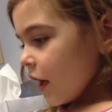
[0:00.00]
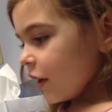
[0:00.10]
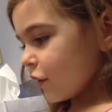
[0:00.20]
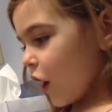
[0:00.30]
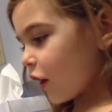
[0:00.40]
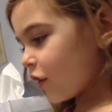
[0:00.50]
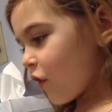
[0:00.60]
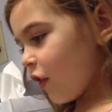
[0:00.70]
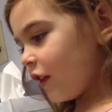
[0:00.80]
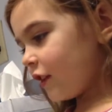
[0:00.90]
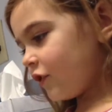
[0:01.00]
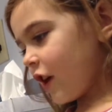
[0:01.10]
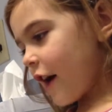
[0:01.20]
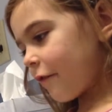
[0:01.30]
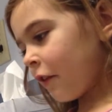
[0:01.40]
he talked to the
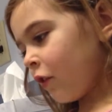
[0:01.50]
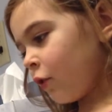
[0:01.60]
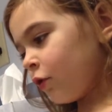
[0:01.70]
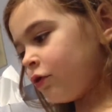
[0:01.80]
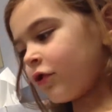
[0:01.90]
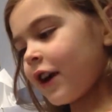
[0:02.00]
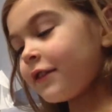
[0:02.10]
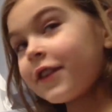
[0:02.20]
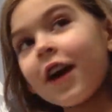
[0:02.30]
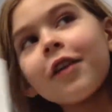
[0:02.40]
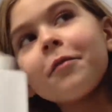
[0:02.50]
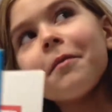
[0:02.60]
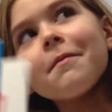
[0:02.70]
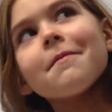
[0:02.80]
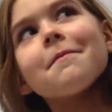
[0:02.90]
giraffe, and the giraffe said,
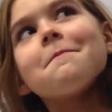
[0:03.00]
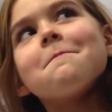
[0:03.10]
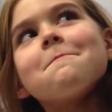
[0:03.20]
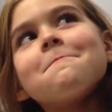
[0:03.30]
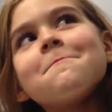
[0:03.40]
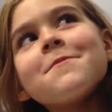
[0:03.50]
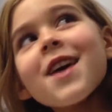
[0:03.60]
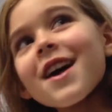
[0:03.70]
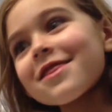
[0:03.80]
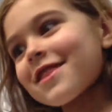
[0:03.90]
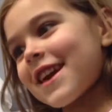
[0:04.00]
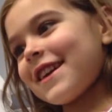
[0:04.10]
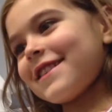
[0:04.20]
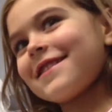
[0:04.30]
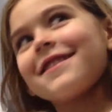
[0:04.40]
Nothing.